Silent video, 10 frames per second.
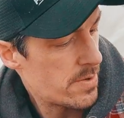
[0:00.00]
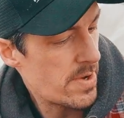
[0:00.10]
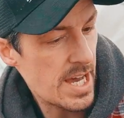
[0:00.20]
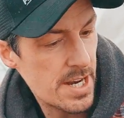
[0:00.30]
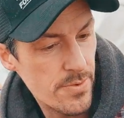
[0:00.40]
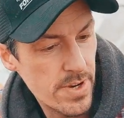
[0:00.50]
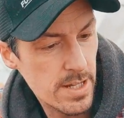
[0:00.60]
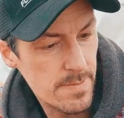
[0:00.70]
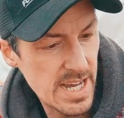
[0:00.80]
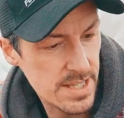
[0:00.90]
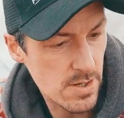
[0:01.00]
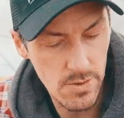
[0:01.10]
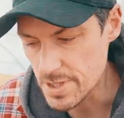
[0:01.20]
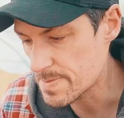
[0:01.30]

We had a real bad cold